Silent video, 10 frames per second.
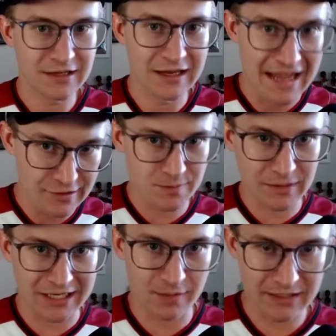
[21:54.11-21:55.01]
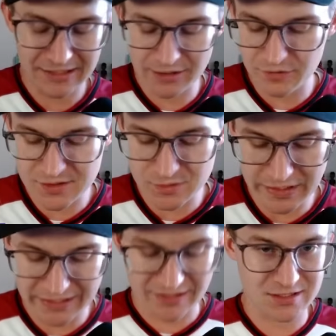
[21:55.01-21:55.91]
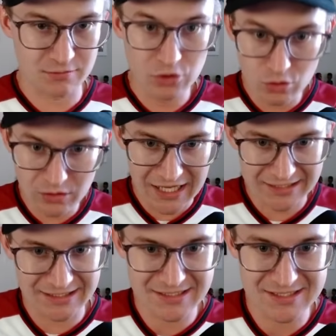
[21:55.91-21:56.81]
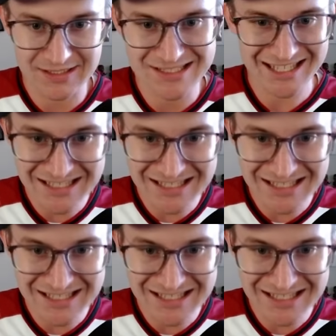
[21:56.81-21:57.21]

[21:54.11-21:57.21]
Announcement coming later this week on some new Locked On Suns